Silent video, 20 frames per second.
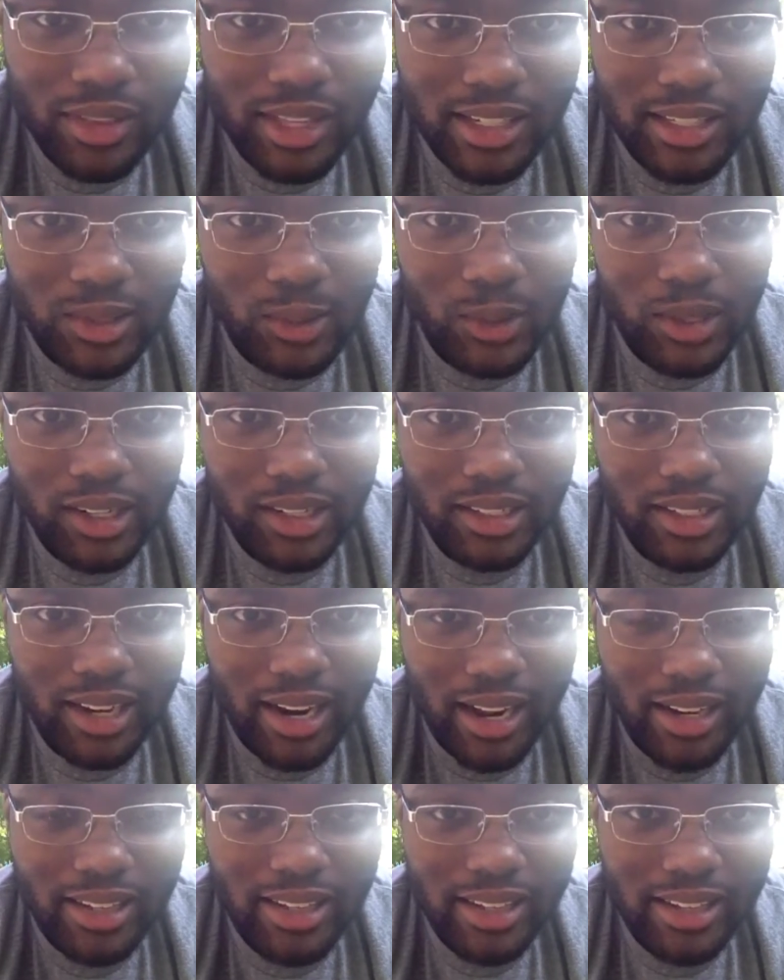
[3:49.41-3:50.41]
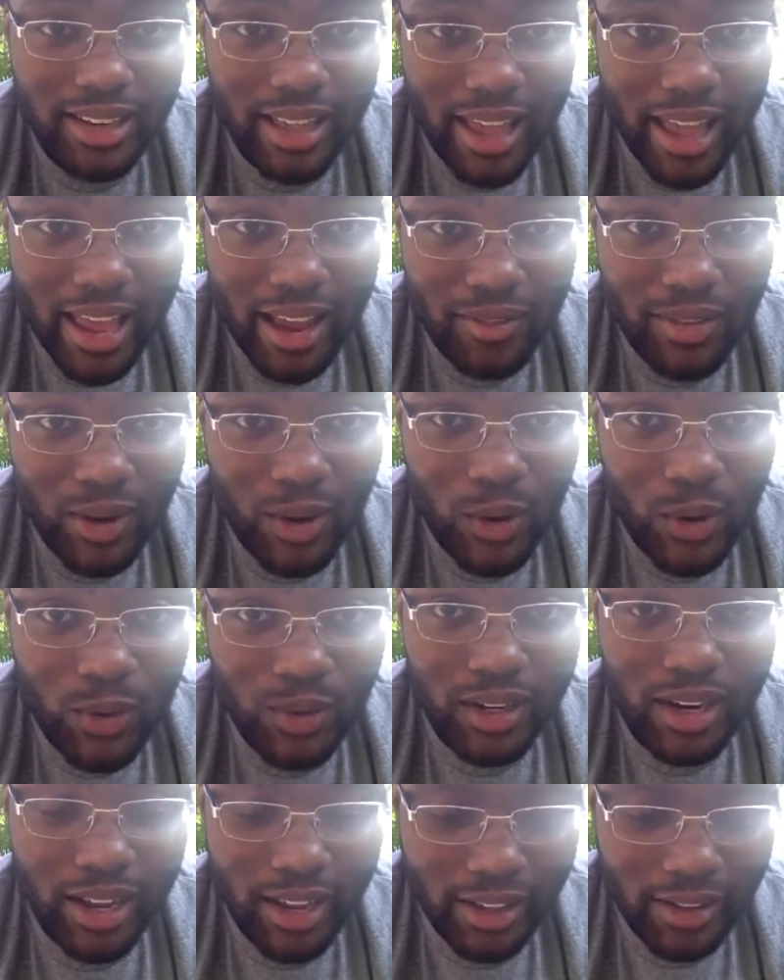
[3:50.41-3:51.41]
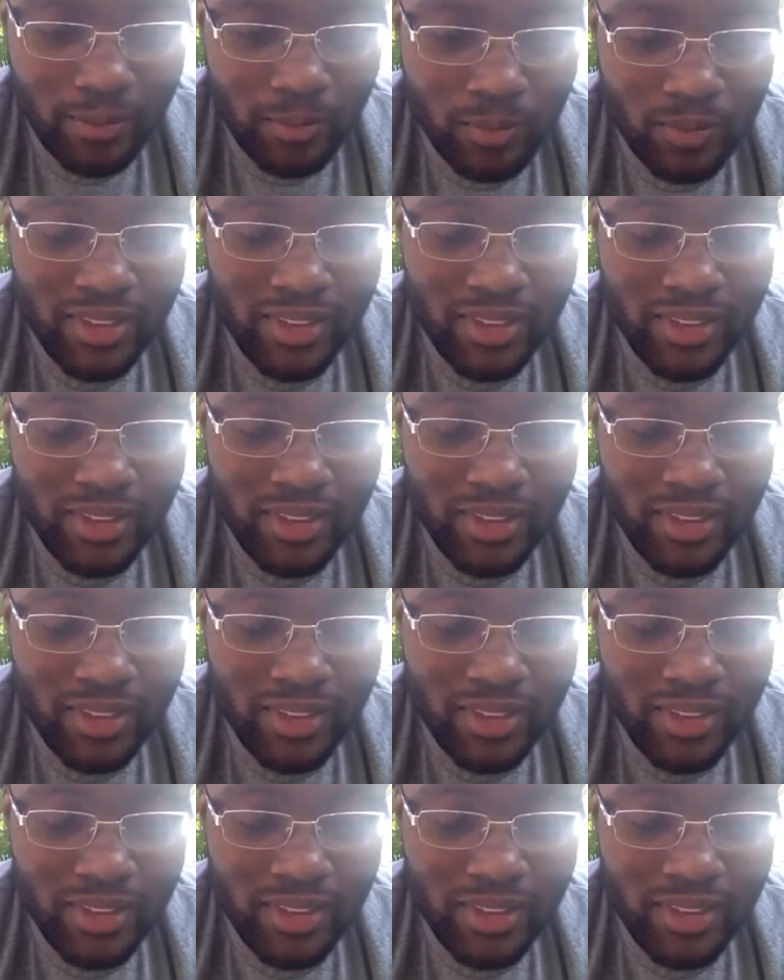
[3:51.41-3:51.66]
that's a word, that I didn't have the whole night.